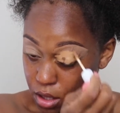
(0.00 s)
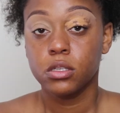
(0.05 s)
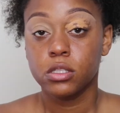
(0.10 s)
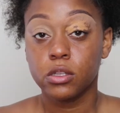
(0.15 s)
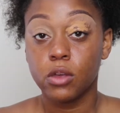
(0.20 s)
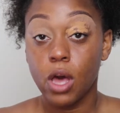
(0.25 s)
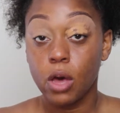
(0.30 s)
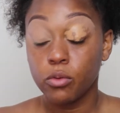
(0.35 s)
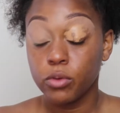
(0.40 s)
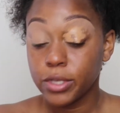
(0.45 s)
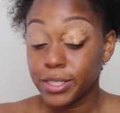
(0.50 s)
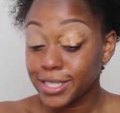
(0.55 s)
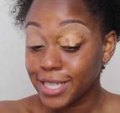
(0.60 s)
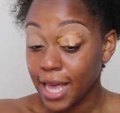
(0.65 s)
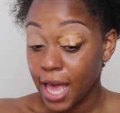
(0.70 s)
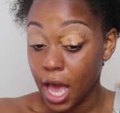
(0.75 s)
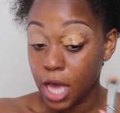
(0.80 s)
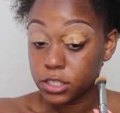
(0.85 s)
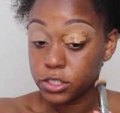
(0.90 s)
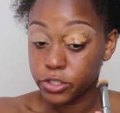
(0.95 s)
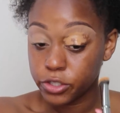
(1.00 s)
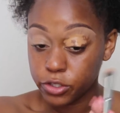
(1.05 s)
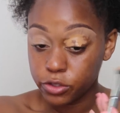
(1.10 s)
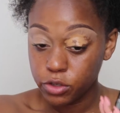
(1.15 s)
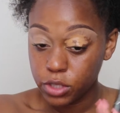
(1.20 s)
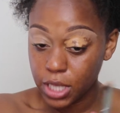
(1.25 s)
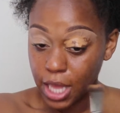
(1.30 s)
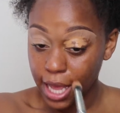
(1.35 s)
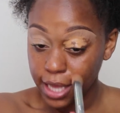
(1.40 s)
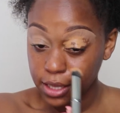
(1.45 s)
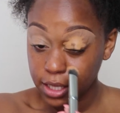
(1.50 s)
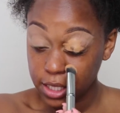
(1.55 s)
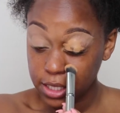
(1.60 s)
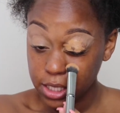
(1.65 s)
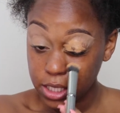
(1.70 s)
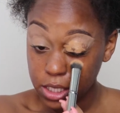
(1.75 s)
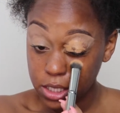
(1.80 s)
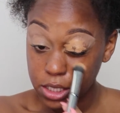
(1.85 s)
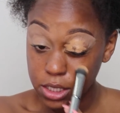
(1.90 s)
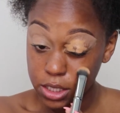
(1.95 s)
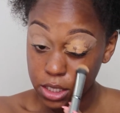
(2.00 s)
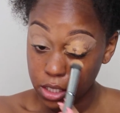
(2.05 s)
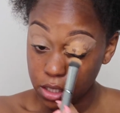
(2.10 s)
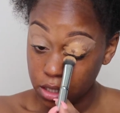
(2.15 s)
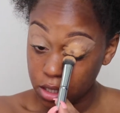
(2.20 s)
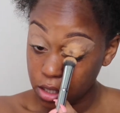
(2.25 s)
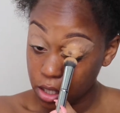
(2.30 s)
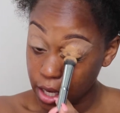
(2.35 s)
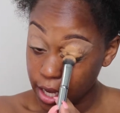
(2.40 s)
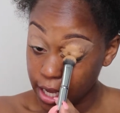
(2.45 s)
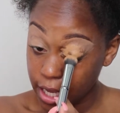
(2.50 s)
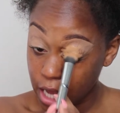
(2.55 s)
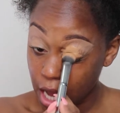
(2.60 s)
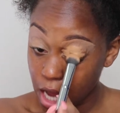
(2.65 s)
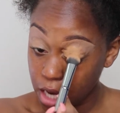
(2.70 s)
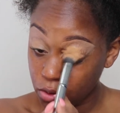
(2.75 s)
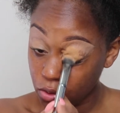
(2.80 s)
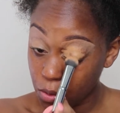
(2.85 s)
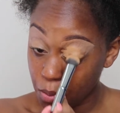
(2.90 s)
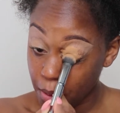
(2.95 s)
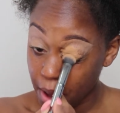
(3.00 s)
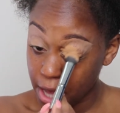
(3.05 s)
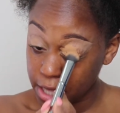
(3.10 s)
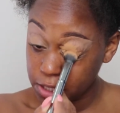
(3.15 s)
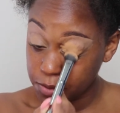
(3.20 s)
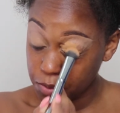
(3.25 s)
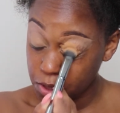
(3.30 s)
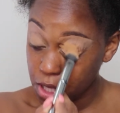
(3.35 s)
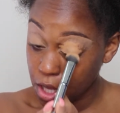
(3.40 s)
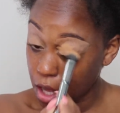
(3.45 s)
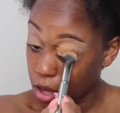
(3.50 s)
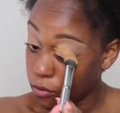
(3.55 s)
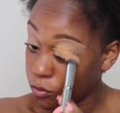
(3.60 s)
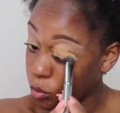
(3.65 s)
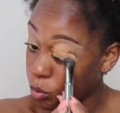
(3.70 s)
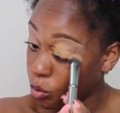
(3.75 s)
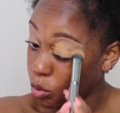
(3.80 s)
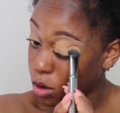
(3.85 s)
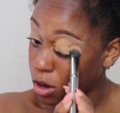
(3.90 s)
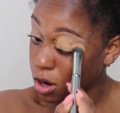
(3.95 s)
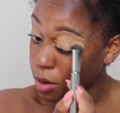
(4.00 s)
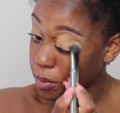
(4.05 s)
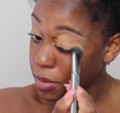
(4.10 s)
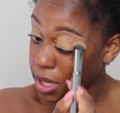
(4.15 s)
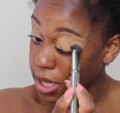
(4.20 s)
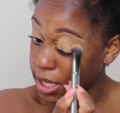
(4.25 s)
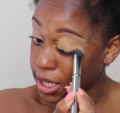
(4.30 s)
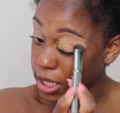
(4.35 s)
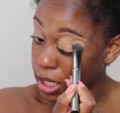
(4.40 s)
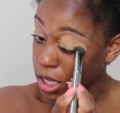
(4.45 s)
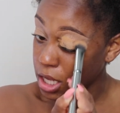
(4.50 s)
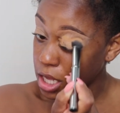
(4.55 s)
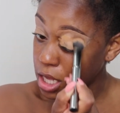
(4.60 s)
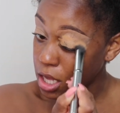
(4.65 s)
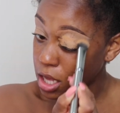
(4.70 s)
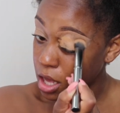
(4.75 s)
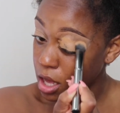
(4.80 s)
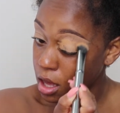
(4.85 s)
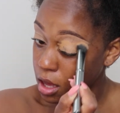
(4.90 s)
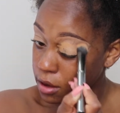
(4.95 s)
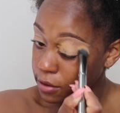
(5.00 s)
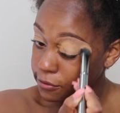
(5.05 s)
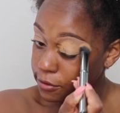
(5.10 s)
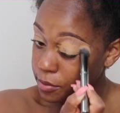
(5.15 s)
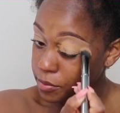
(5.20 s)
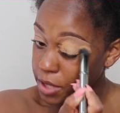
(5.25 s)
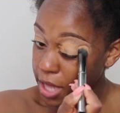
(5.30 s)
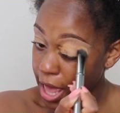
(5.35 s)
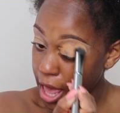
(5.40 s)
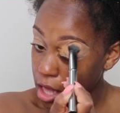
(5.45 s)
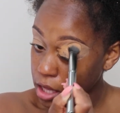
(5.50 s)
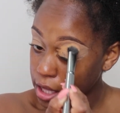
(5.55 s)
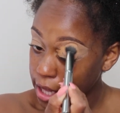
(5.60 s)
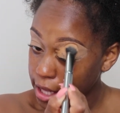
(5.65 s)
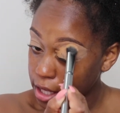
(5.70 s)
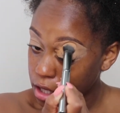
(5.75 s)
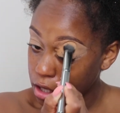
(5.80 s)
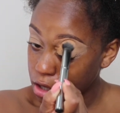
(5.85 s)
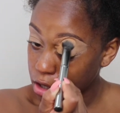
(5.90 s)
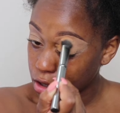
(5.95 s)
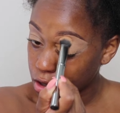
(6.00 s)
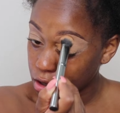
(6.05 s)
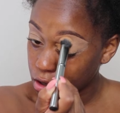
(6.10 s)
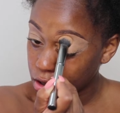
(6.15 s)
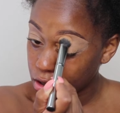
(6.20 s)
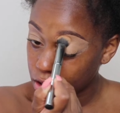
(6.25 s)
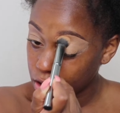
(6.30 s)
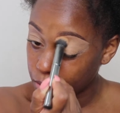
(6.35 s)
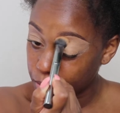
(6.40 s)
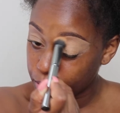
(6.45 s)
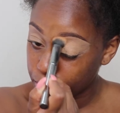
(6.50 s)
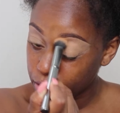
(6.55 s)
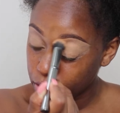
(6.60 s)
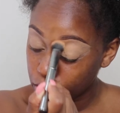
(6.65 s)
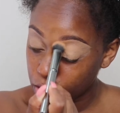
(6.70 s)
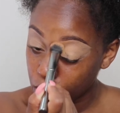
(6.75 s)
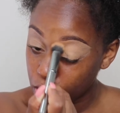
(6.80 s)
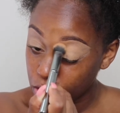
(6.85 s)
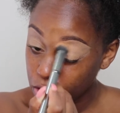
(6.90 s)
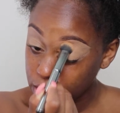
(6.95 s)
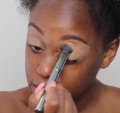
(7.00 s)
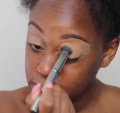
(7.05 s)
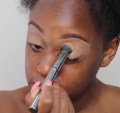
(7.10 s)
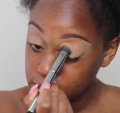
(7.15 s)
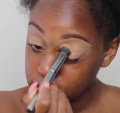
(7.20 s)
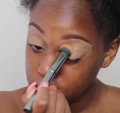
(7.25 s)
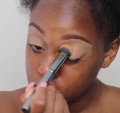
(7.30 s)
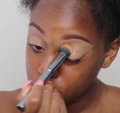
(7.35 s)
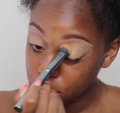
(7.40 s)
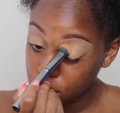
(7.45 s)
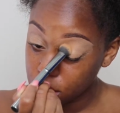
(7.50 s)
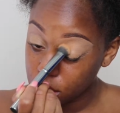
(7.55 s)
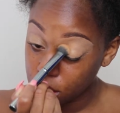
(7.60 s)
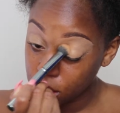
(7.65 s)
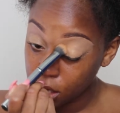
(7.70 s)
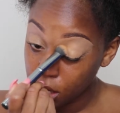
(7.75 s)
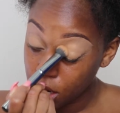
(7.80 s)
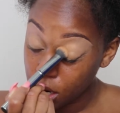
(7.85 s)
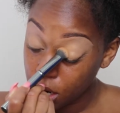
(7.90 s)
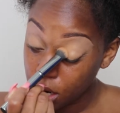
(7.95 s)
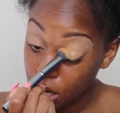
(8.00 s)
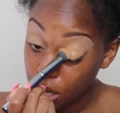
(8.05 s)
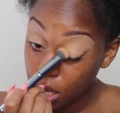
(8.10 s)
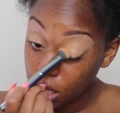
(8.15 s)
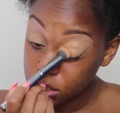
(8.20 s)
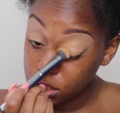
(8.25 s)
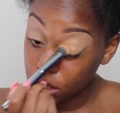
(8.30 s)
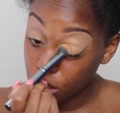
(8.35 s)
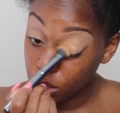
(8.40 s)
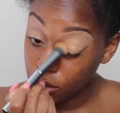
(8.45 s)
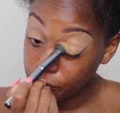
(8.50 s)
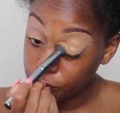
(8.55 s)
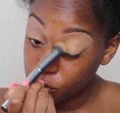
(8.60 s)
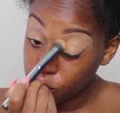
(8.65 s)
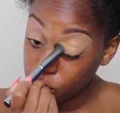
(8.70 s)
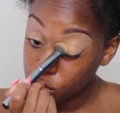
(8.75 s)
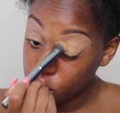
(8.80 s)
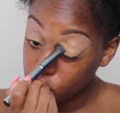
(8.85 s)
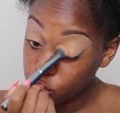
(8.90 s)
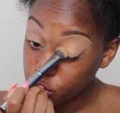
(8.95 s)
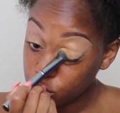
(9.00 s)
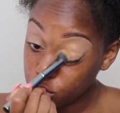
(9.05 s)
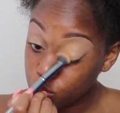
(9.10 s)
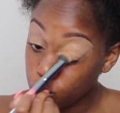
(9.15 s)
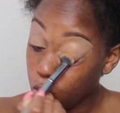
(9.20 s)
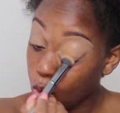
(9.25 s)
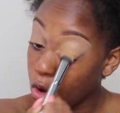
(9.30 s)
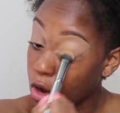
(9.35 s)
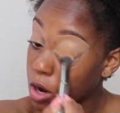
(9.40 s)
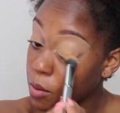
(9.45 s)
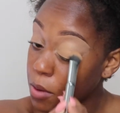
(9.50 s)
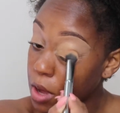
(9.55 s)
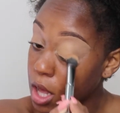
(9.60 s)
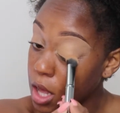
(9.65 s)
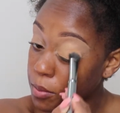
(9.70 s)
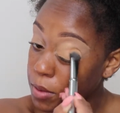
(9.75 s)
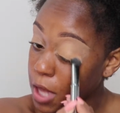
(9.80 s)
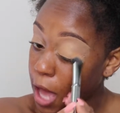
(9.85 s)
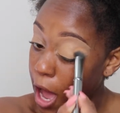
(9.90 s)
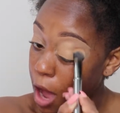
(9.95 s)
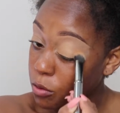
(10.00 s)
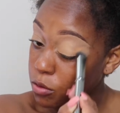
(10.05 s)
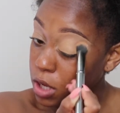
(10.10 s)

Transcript: So I will say I do like this concealer. It kind of reminds me of Warm Honey from the LA Girl Pro Concealer. So if you use Warm Honey